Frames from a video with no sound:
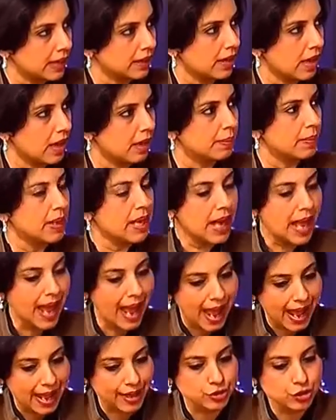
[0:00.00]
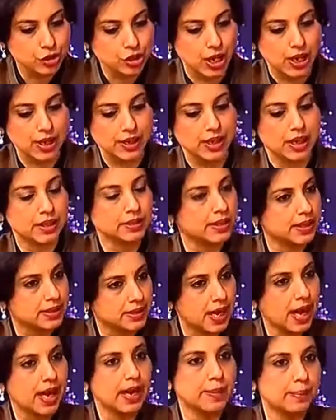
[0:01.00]
Vietnam and China. The
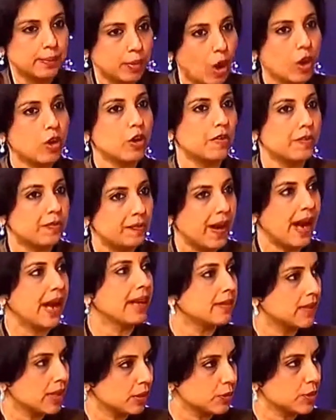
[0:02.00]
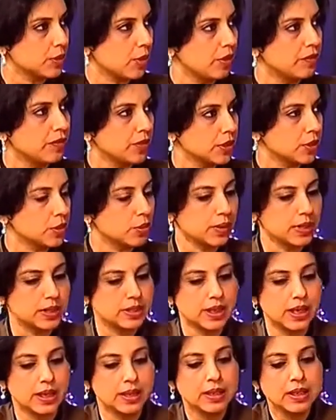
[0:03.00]
entire block of 5 that was offered to
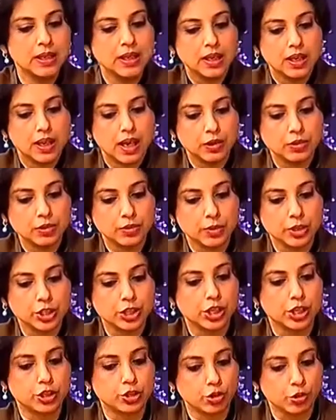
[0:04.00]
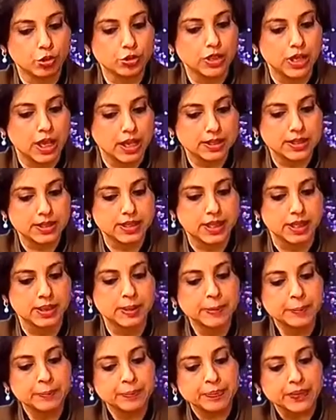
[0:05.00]
India, out of which they chose last
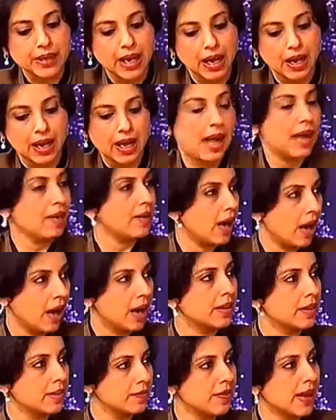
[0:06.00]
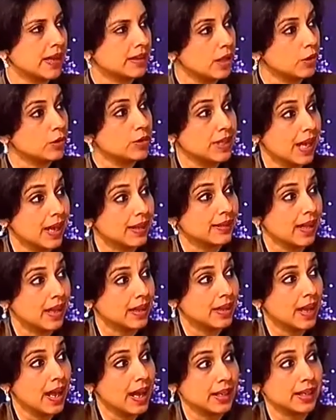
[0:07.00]
year, are in fact outside
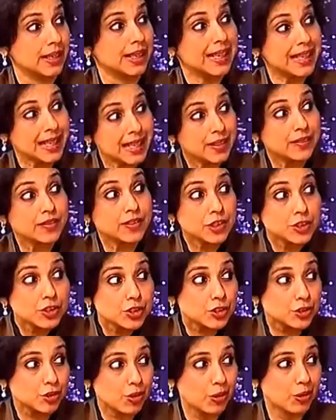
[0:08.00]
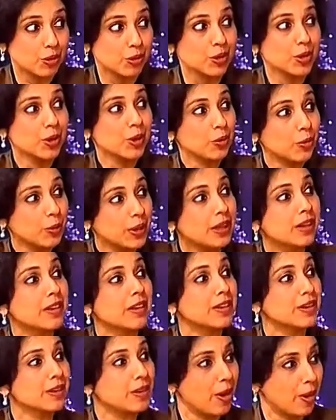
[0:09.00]
that line. Even so, we
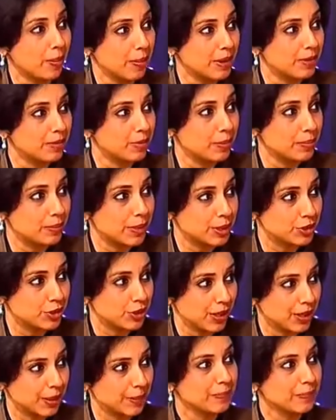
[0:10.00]
heard a comment from Beijing.